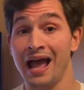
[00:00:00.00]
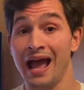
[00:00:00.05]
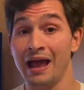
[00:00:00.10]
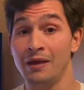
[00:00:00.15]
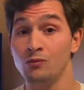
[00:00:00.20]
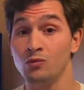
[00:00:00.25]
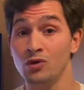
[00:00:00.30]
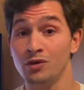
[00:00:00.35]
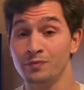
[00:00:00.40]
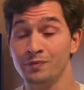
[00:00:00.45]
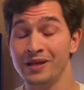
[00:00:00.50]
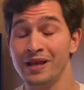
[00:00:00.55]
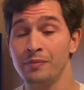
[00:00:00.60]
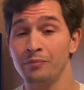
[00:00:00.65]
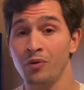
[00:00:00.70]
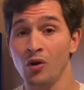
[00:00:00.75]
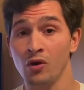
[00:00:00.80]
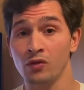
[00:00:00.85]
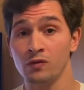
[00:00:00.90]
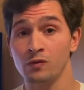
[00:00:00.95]
and would be a
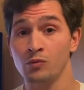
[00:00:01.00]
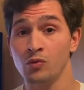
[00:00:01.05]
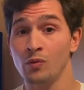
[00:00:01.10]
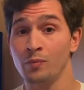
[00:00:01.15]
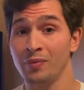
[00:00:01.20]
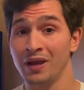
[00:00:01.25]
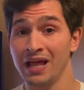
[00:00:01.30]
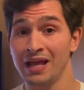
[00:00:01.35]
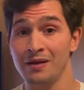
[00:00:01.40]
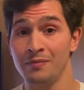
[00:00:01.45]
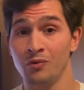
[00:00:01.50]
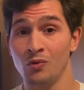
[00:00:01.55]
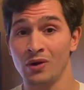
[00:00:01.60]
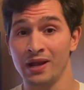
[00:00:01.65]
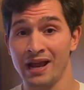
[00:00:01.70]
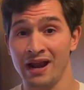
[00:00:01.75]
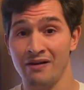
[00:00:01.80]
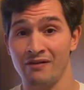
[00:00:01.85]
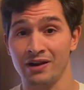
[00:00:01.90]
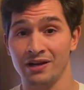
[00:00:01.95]
possible playable
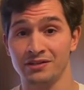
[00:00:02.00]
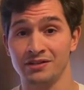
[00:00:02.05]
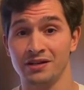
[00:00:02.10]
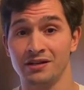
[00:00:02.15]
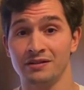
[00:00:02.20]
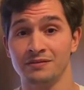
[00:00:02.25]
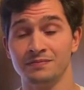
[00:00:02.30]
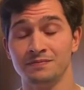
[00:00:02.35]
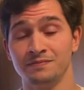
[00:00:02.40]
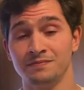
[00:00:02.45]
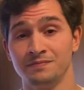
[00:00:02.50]
character.